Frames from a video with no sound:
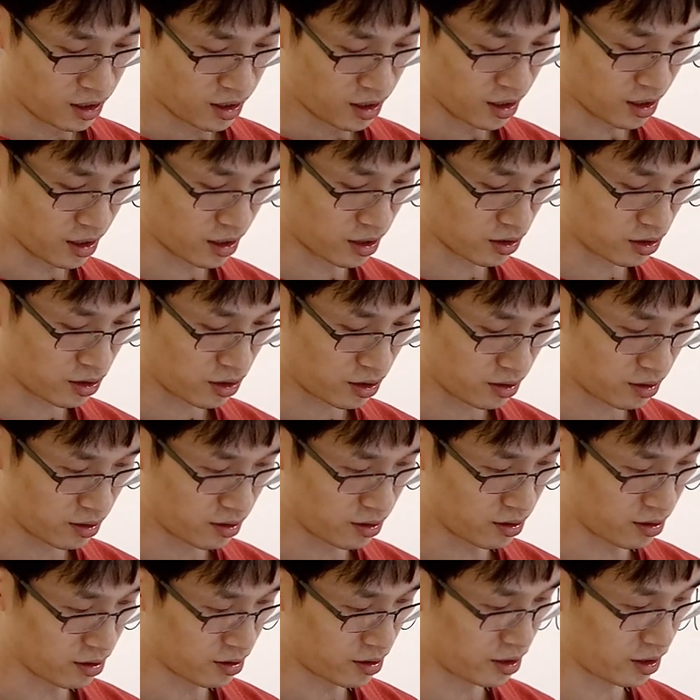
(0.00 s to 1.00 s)
And
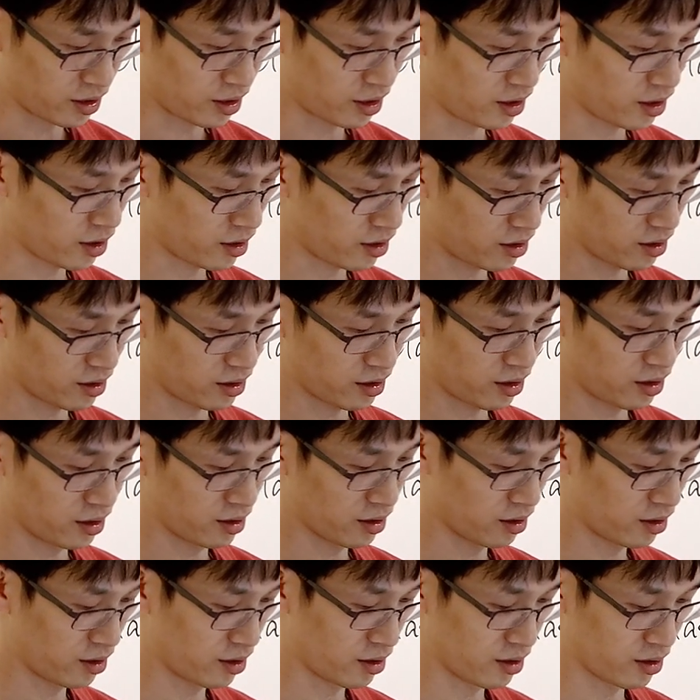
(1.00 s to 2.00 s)
the
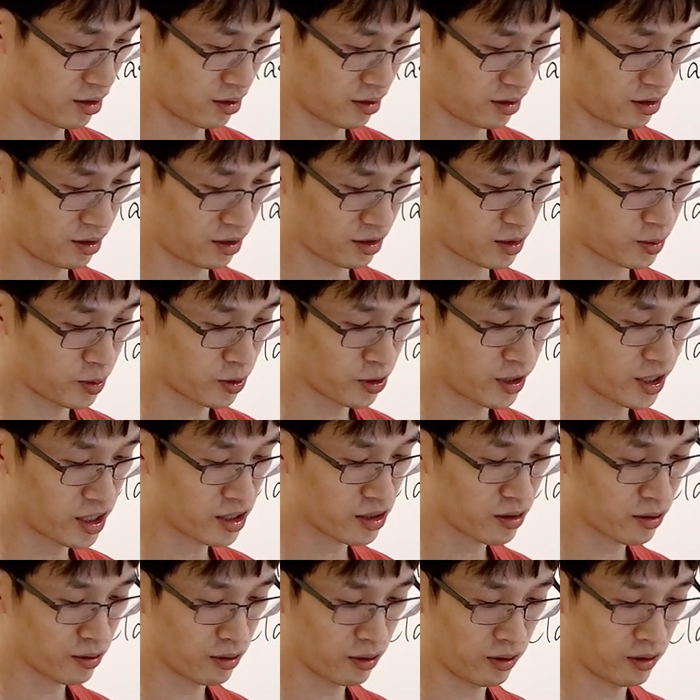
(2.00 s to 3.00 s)

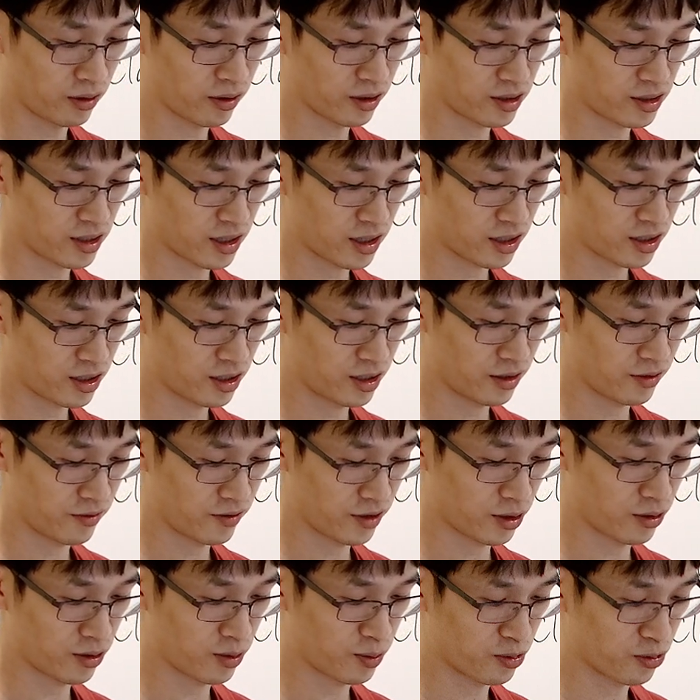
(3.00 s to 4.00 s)
exponential law is actually
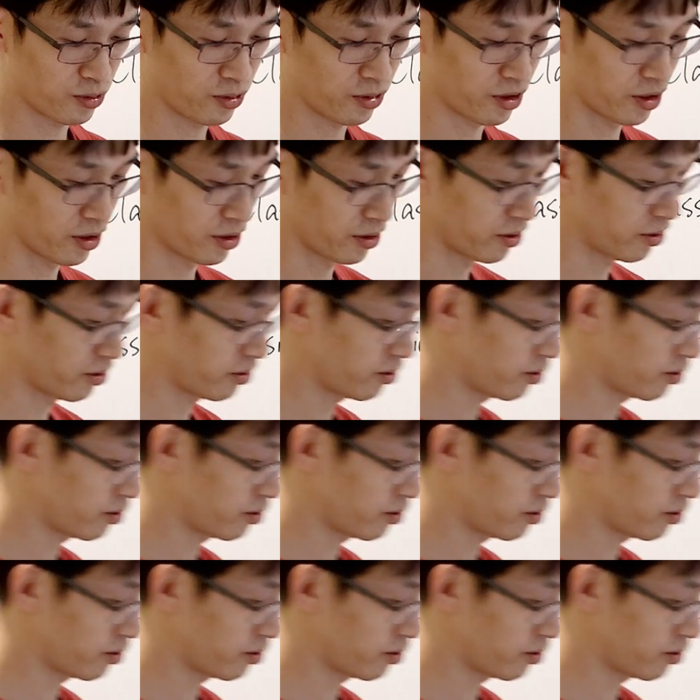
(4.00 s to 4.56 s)
very brutal,